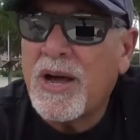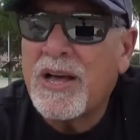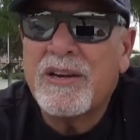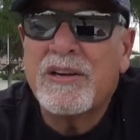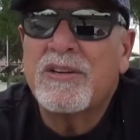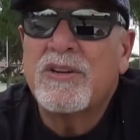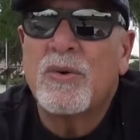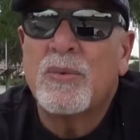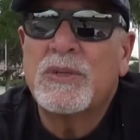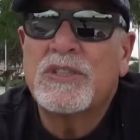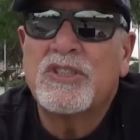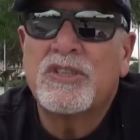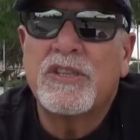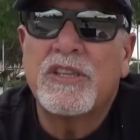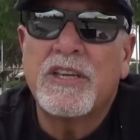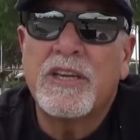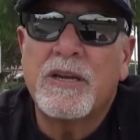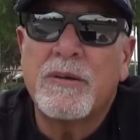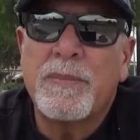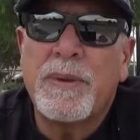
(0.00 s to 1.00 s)
I don't know what you
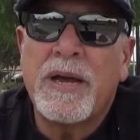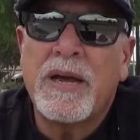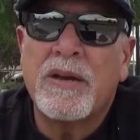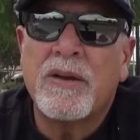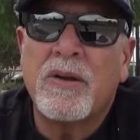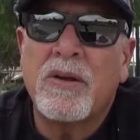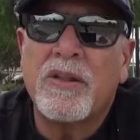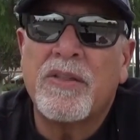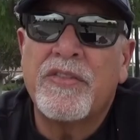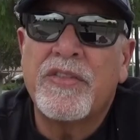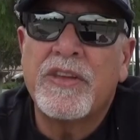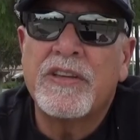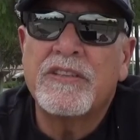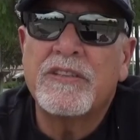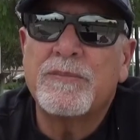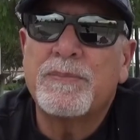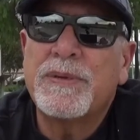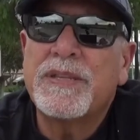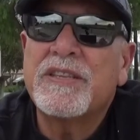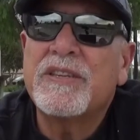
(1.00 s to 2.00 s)
think about all
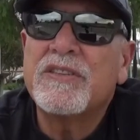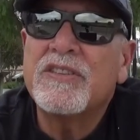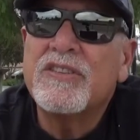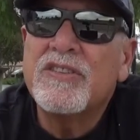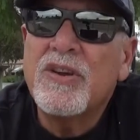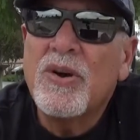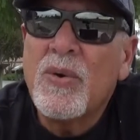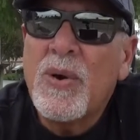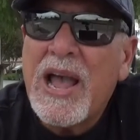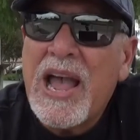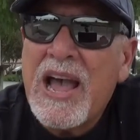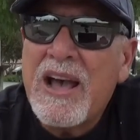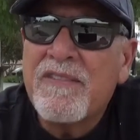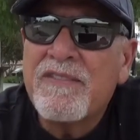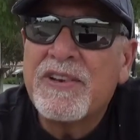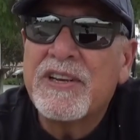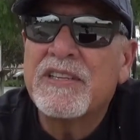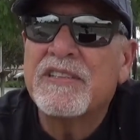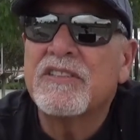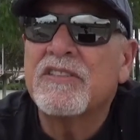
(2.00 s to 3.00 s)
this, but there's no
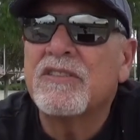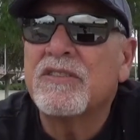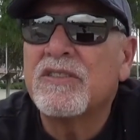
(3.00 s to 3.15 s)
evidence,